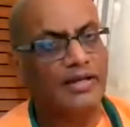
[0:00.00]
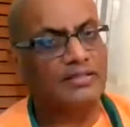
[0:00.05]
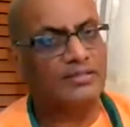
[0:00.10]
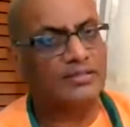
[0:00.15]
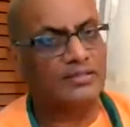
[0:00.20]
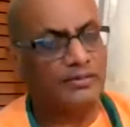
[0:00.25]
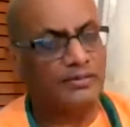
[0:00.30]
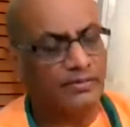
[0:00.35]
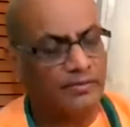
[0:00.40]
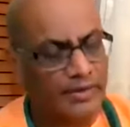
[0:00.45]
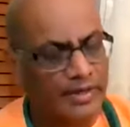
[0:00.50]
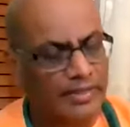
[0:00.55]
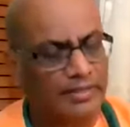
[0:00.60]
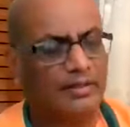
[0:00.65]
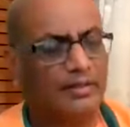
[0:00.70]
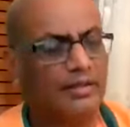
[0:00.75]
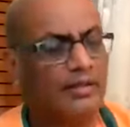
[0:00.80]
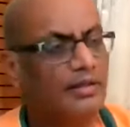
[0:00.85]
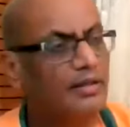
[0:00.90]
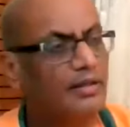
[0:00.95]
as
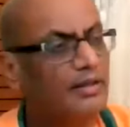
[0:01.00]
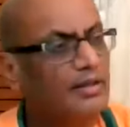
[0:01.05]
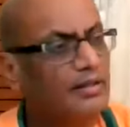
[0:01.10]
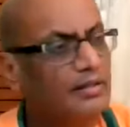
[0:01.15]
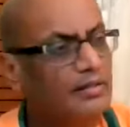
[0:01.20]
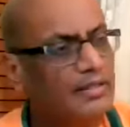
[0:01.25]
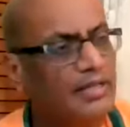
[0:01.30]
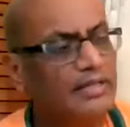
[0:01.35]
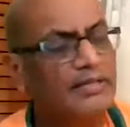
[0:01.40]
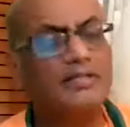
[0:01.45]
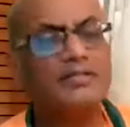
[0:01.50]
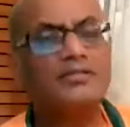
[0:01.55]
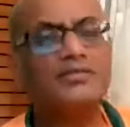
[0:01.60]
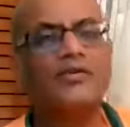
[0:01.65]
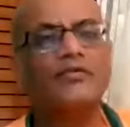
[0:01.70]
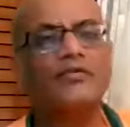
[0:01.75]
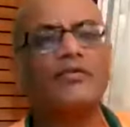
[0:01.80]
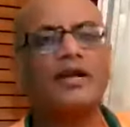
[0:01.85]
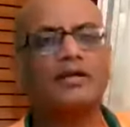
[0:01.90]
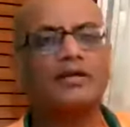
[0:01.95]
red, that is
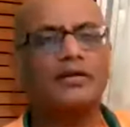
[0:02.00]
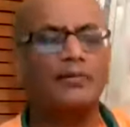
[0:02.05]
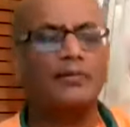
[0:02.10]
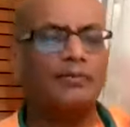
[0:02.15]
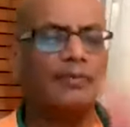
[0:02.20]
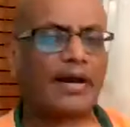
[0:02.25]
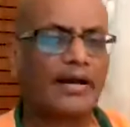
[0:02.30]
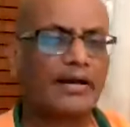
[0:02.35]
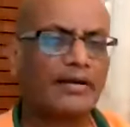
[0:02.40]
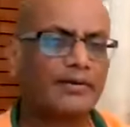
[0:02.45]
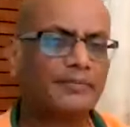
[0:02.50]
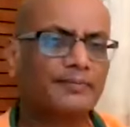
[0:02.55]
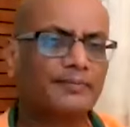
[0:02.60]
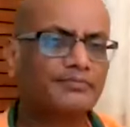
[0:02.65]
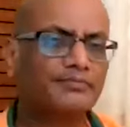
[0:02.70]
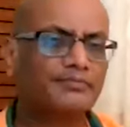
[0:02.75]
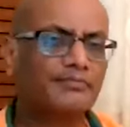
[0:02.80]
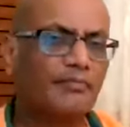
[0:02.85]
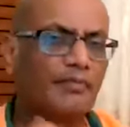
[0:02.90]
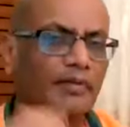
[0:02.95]
reflected back.
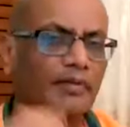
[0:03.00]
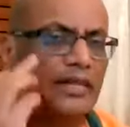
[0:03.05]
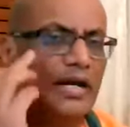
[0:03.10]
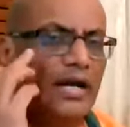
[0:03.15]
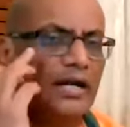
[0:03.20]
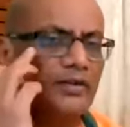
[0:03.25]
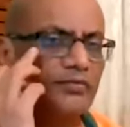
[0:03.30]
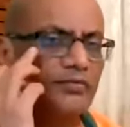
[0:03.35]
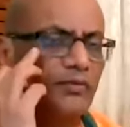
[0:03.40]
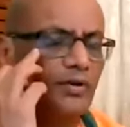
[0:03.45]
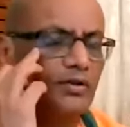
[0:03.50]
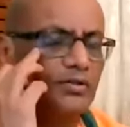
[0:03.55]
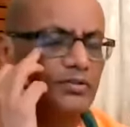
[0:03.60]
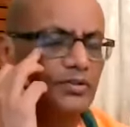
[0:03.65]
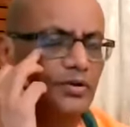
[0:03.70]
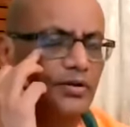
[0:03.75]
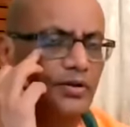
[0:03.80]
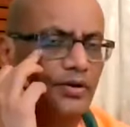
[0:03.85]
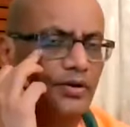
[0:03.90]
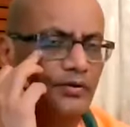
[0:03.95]
That falls
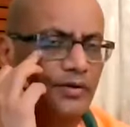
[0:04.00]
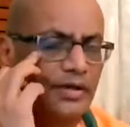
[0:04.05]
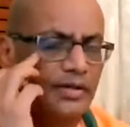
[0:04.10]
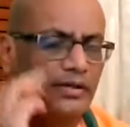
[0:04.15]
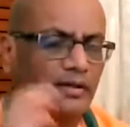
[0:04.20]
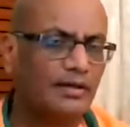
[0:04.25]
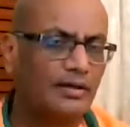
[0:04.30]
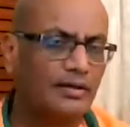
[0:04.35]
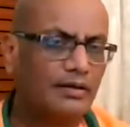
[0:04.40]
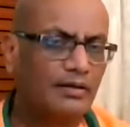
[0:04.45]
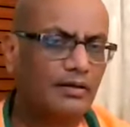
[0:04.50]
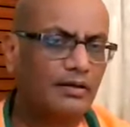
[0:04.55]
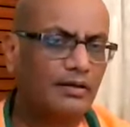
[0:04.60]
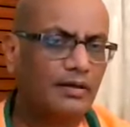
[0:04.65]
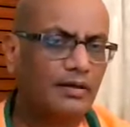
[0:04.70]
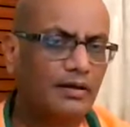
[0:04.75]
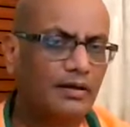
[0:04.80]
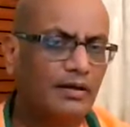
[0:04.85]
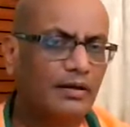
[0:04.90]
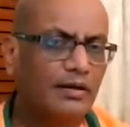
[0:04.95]
on your retina.
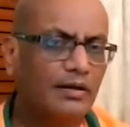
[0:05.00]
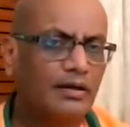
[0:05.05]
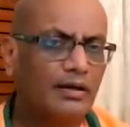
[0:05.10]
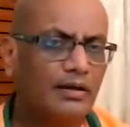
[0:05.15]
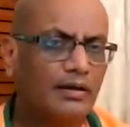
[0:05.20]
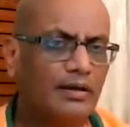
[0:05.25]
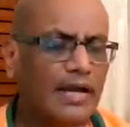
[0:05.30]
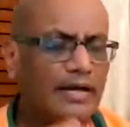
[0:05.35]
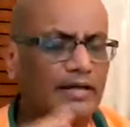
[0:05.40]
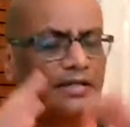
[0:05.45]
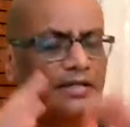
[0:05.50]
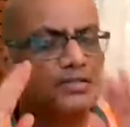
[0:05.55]
And